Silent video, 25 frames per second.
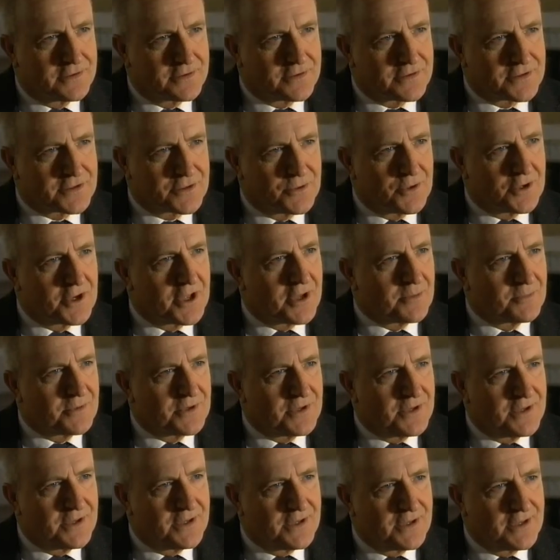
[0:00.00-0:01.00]
So what happened?
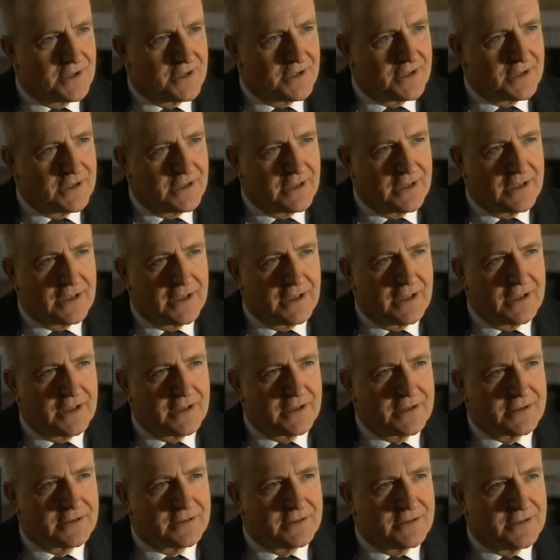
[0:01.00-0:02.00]

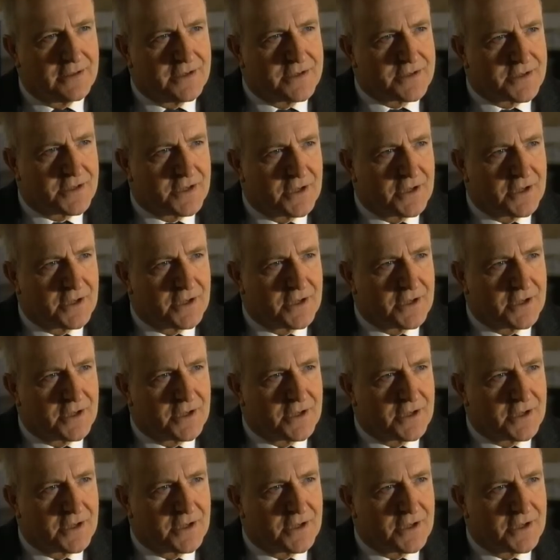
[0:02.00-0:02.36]
Did he see you